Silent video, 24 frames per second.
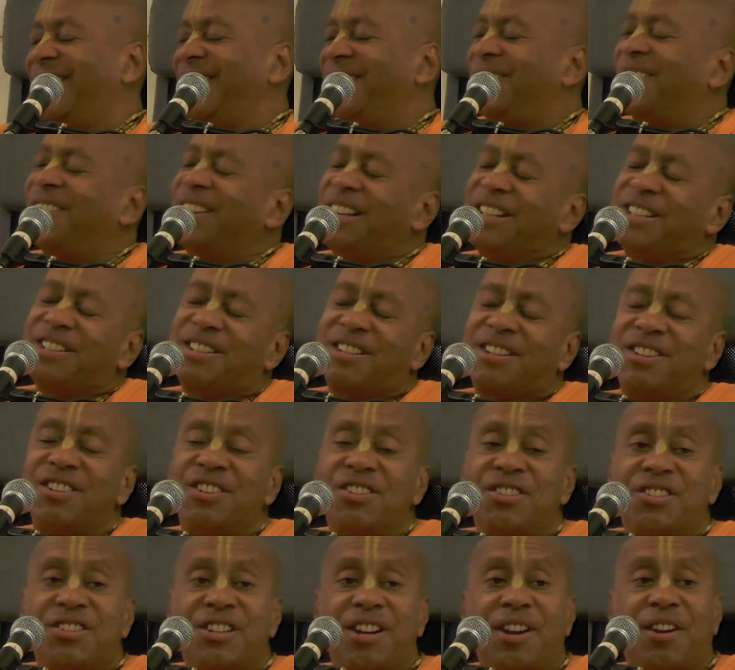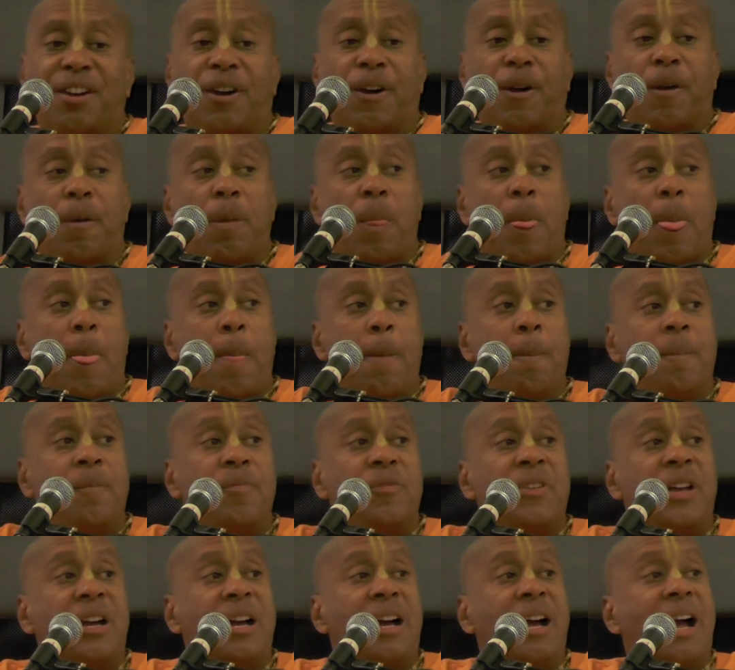So let's consider
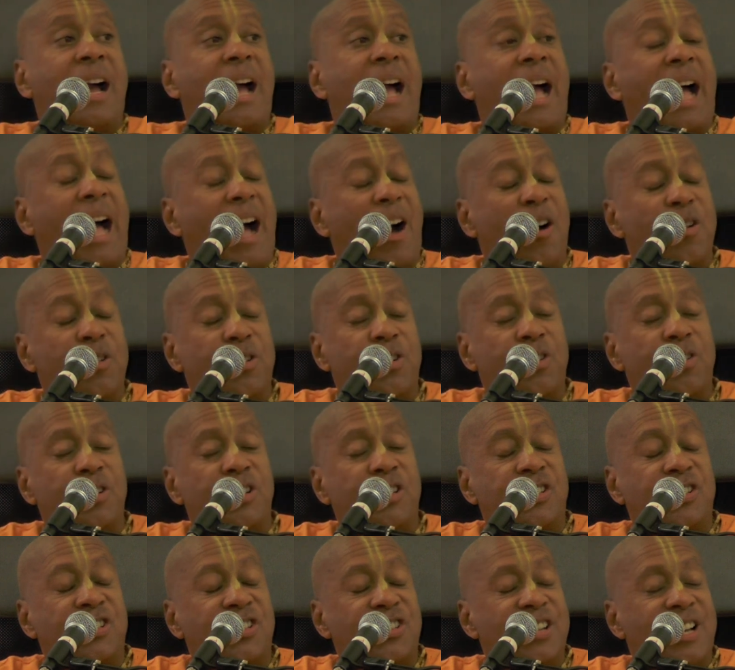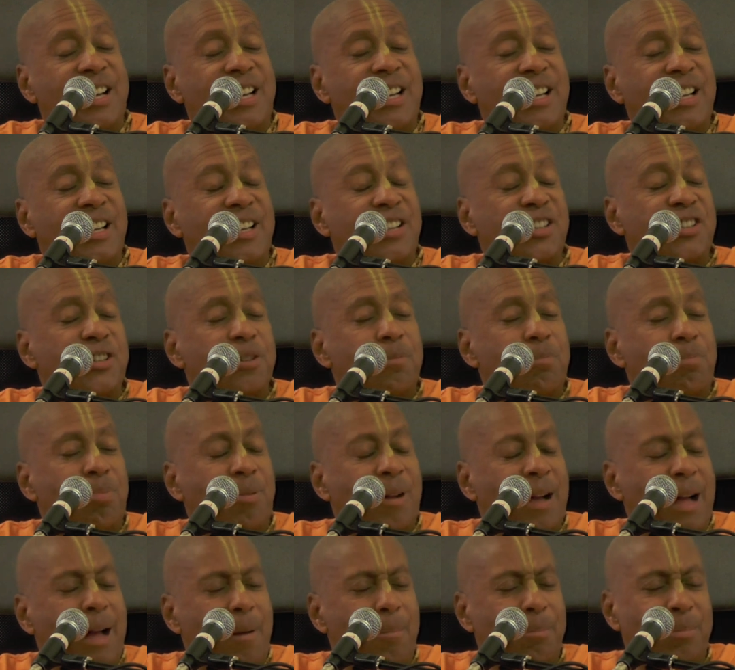how Krishna is a
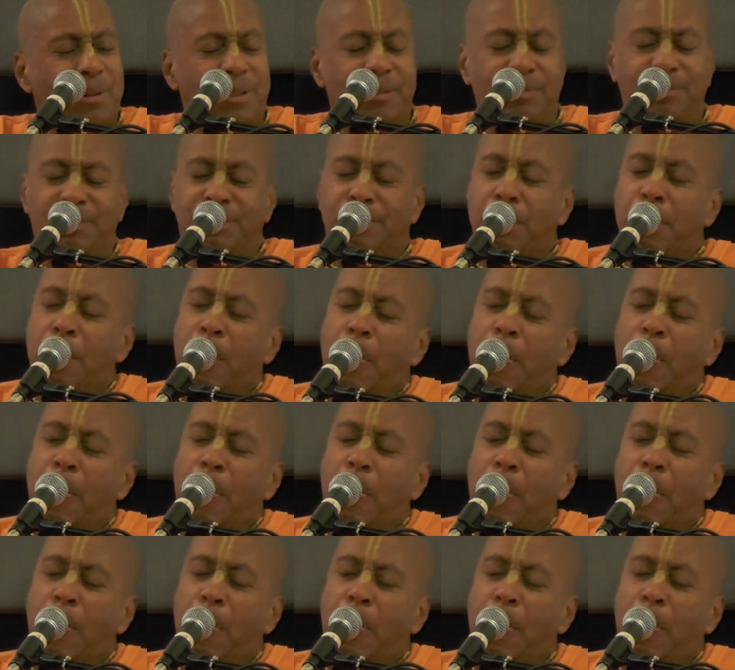problem.